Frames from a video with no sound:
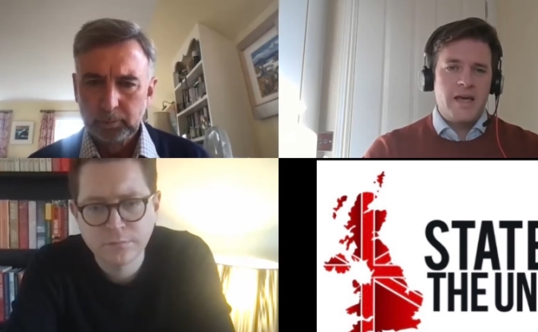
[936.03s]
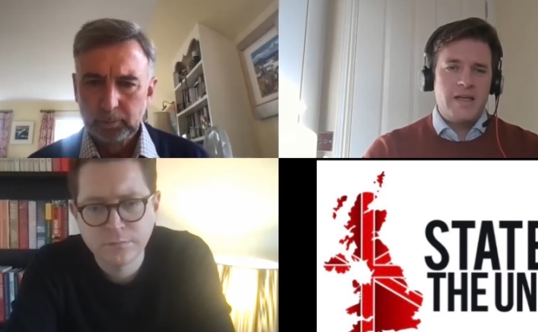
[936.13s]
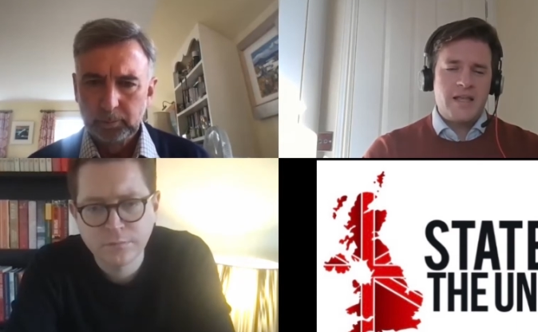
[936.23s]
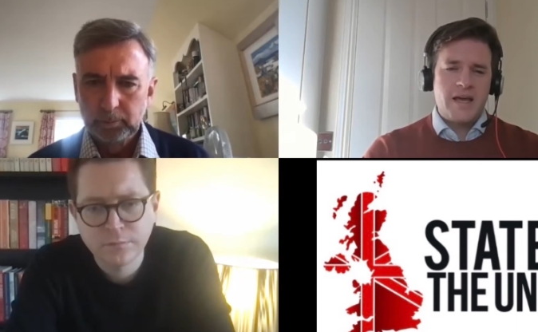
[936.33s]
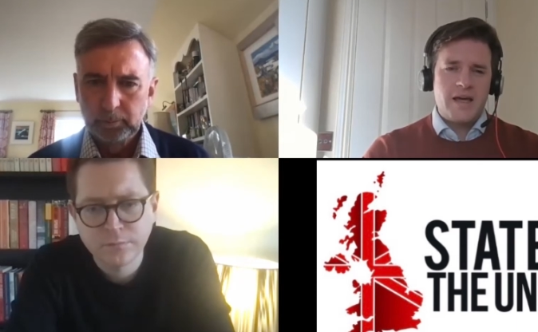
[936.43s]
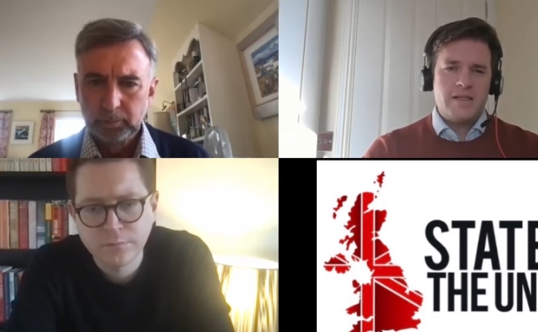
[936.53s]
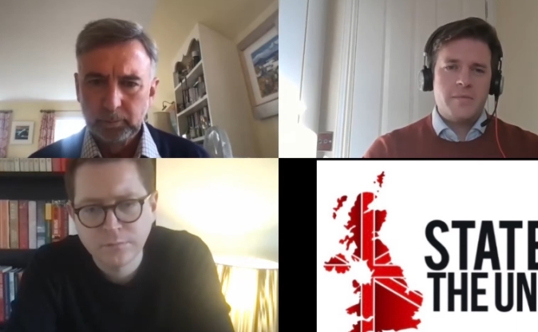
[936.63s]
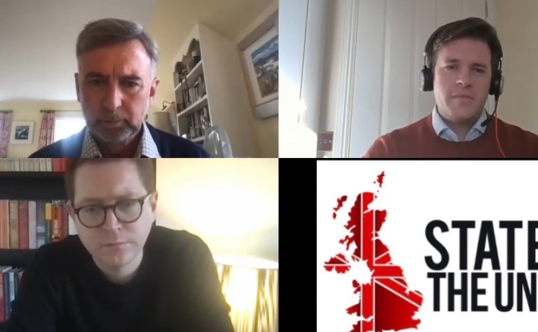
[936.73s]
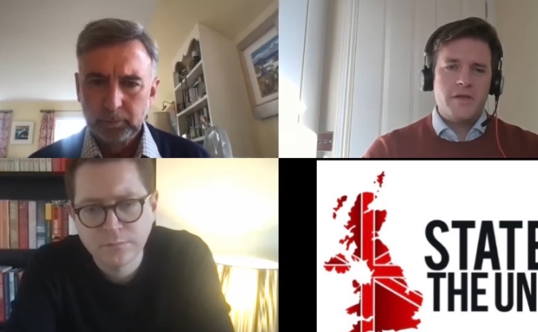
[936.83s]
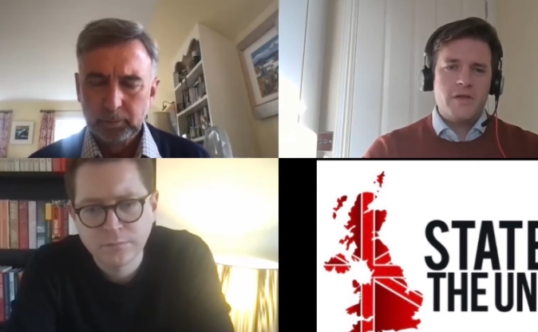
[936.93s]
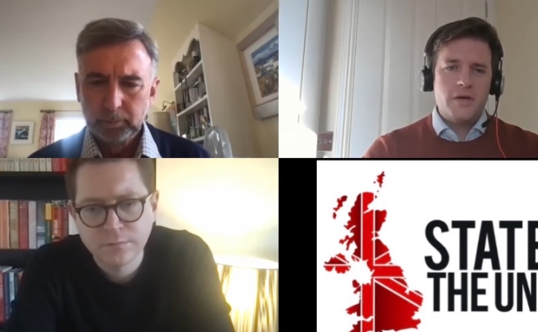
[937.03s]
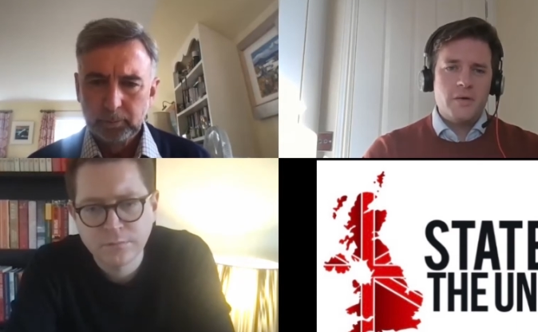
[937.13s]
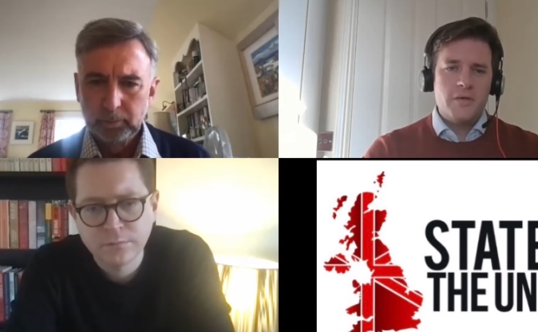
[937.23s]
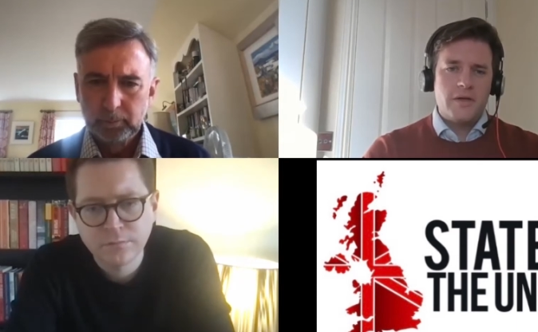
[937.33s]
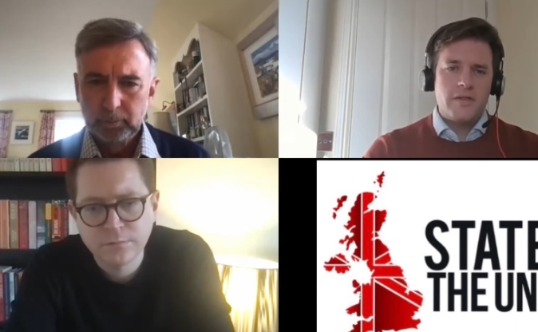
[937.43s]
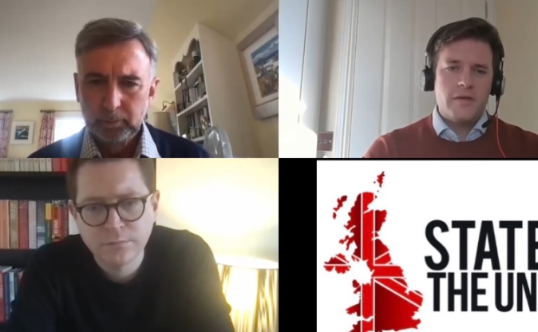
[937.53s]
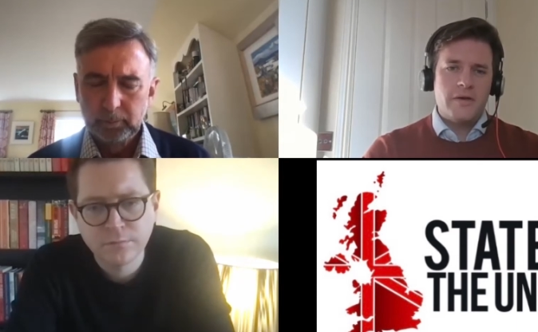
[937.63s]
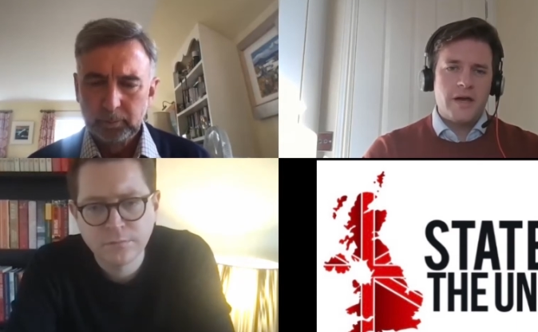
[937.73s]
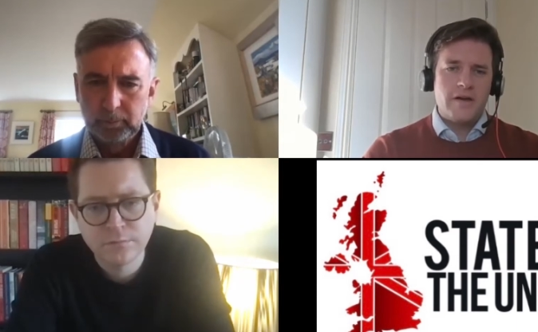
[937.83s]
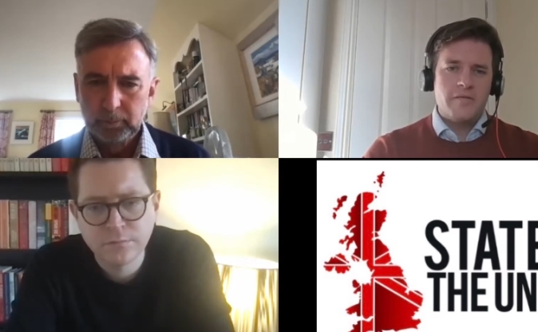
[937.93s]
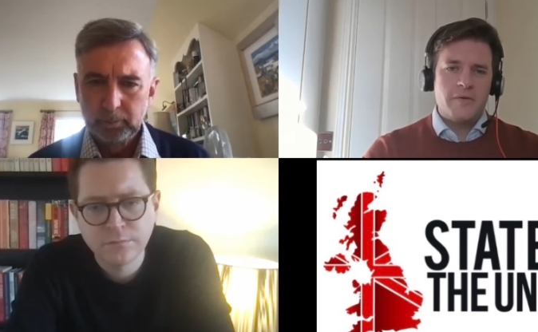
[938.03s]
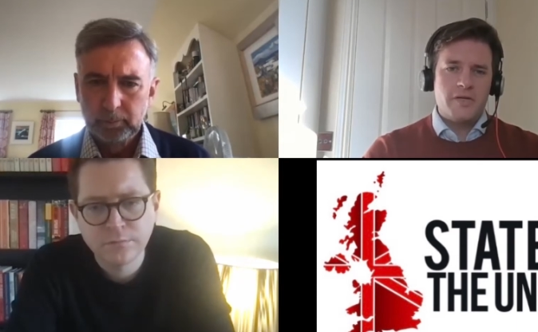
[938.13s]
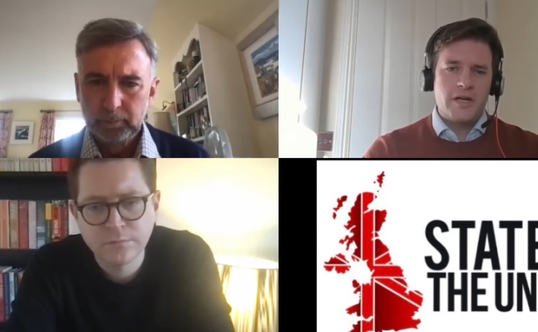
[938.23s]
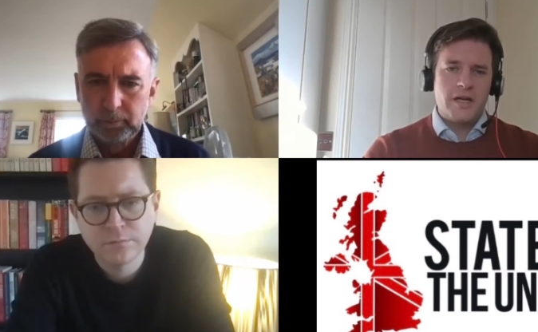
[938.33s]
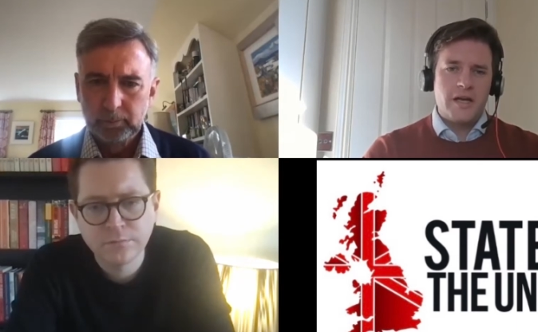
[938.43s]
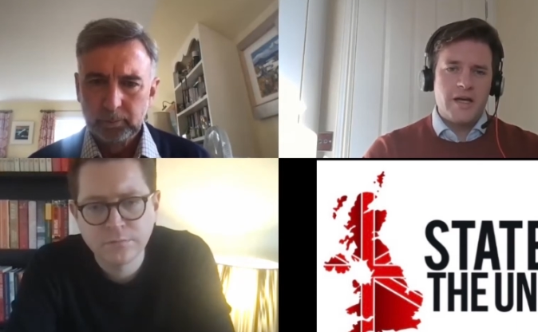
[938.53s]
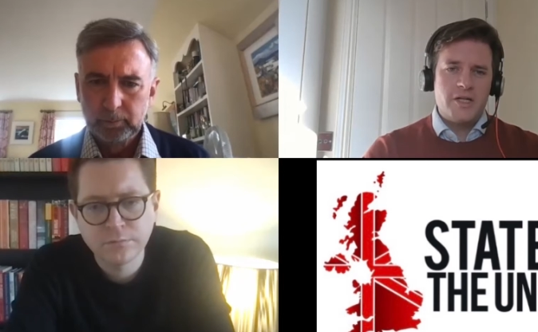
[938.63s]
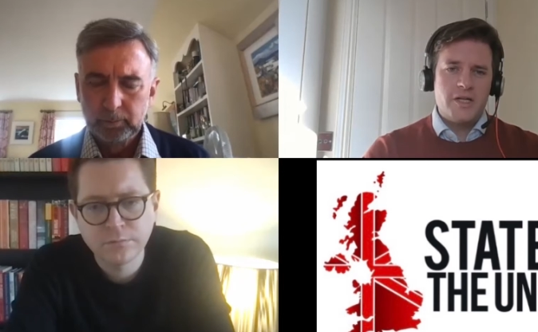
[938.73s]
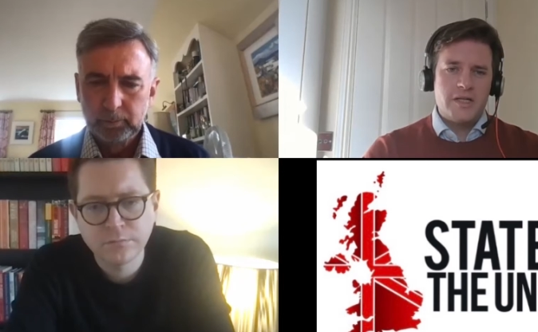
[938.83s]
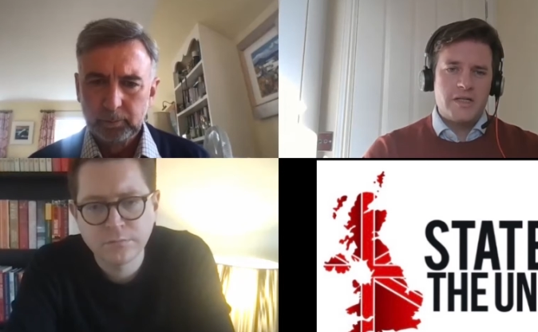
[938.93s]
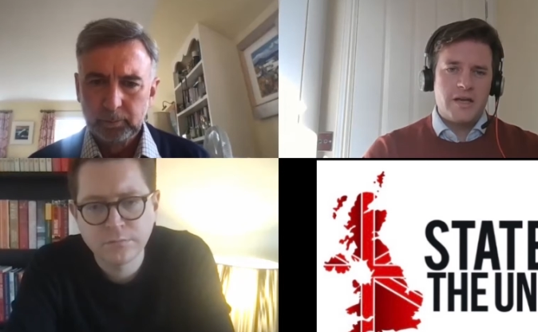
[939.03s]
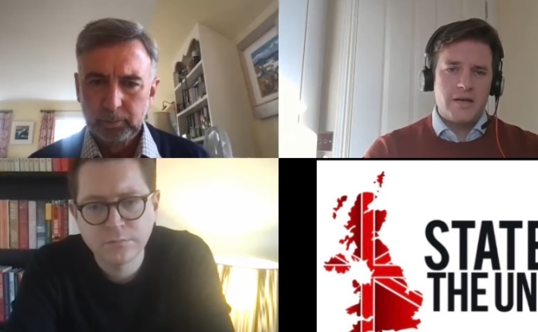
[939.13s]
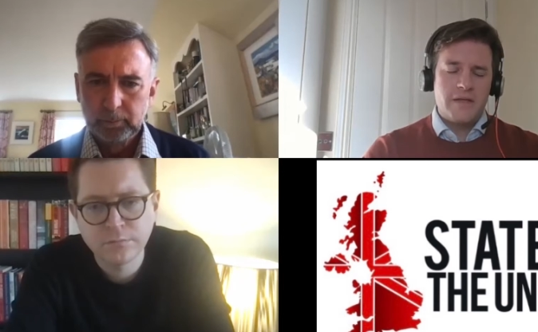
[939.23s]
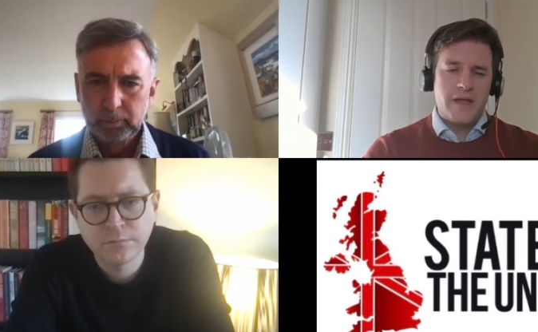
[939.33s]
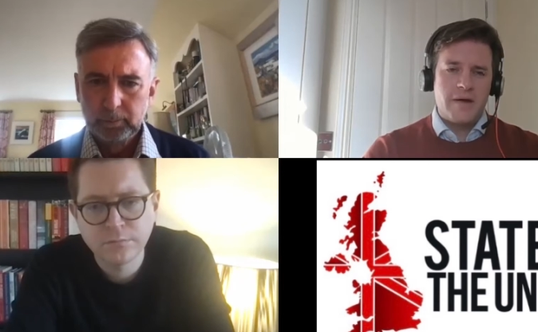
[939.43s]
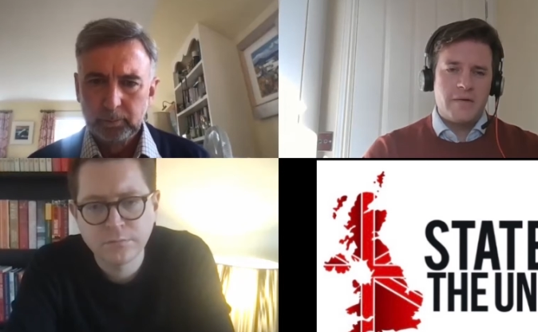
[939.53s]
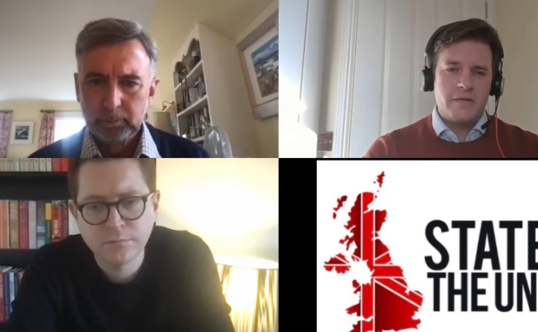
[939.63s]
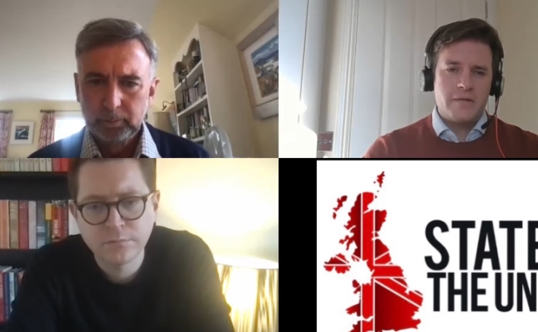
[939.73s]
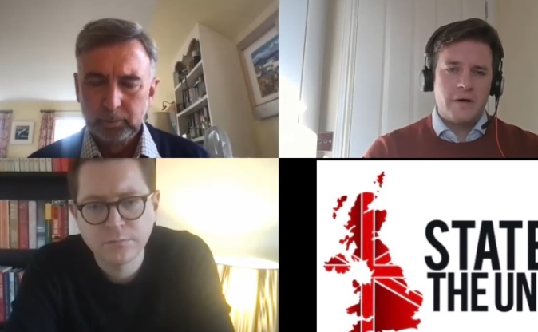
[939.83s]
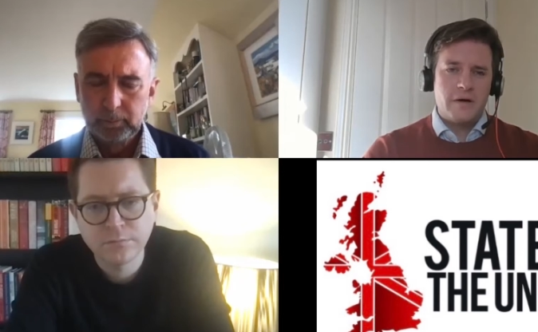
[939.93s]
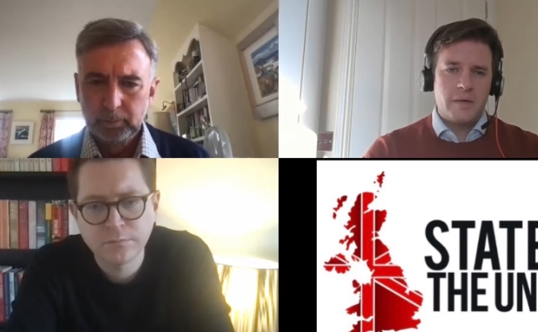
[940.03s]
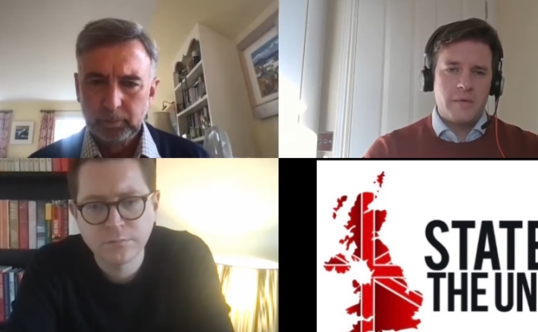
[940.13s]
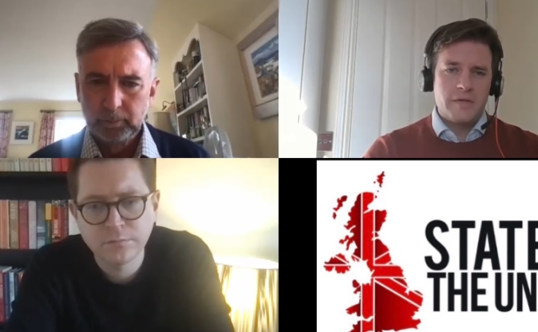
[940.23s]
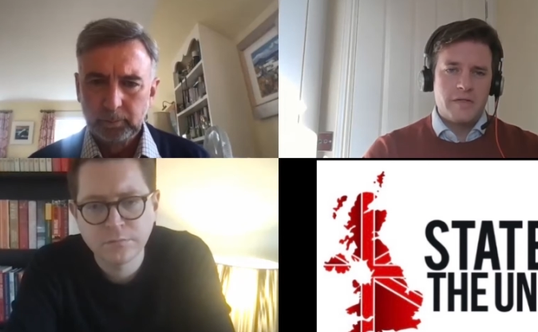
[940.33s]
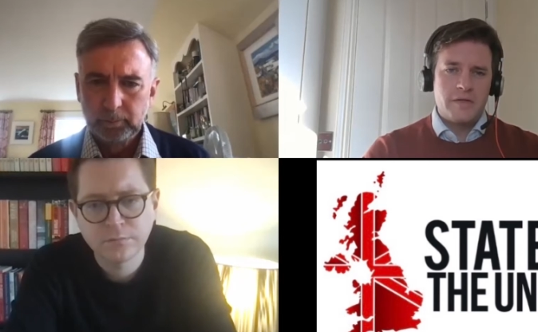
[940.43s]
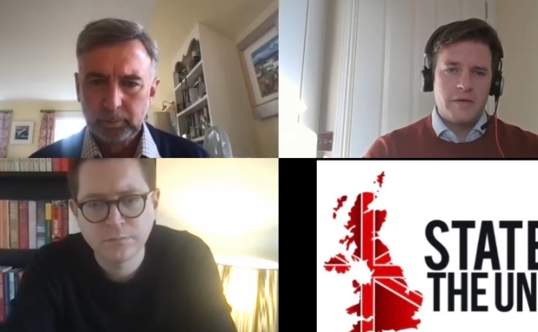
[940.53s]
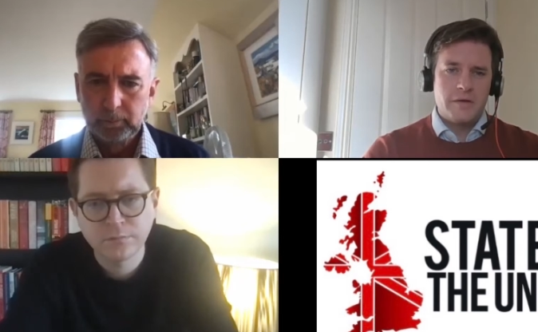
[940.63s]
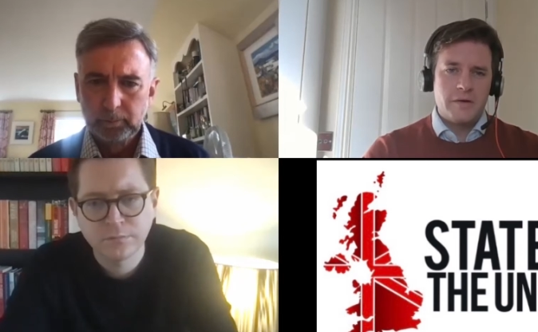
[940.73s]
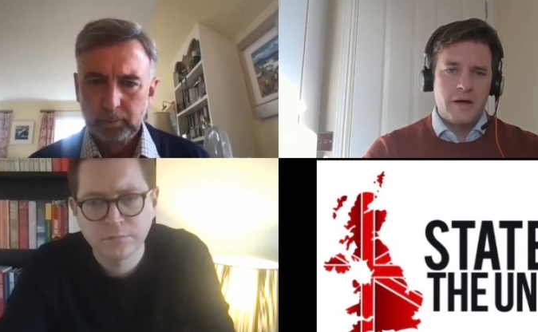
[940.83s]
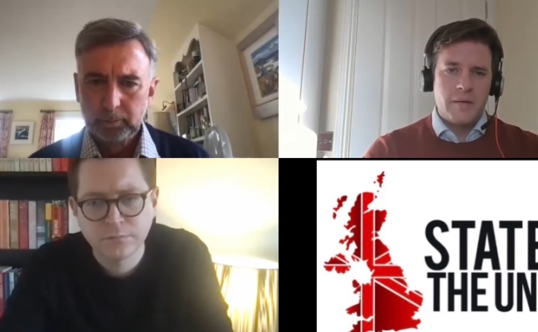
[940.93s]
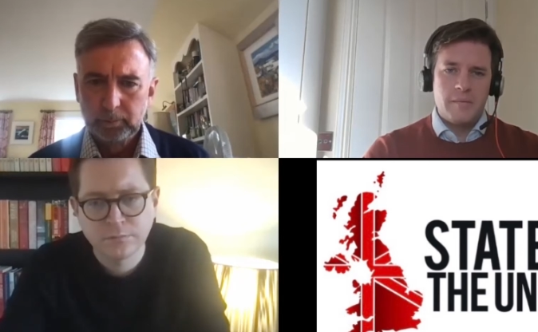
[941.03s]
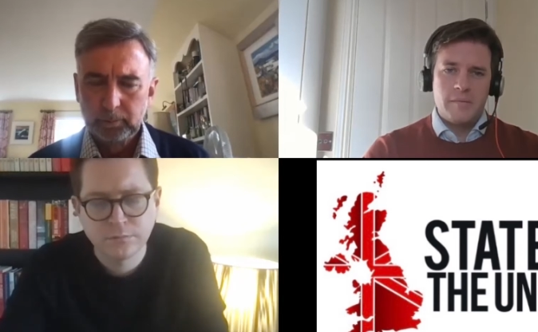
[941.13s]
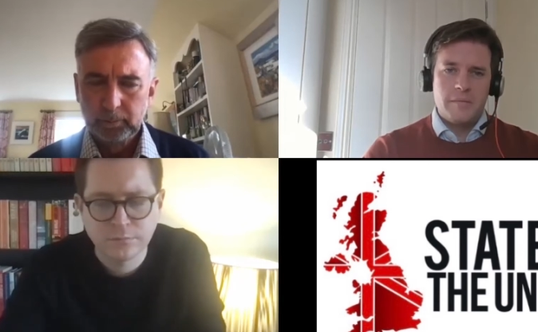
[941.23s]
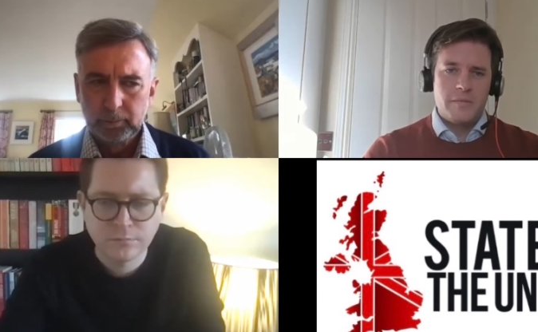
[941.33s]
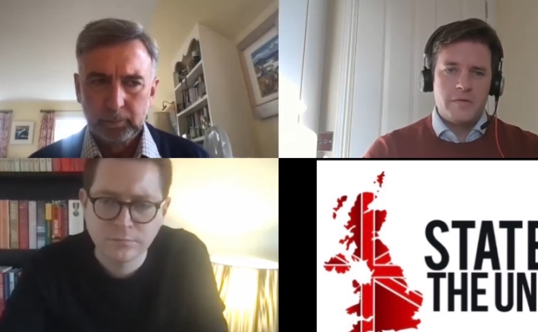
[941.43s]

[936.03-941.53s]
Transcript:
Speaker 1: Is that something you think the UK government should engage in to give the counter argument to um,